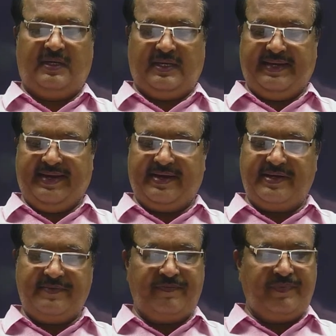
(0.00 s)
Yeah,
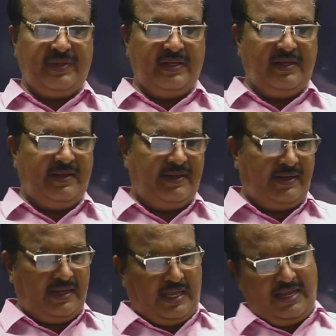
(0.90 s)

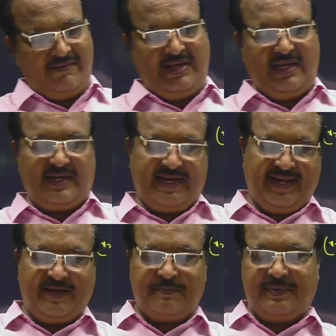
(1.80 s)
I will take
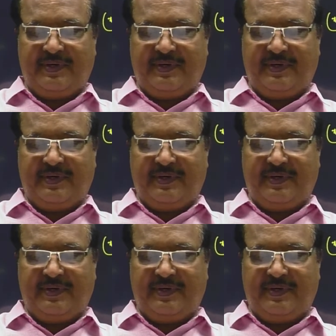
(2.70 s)
up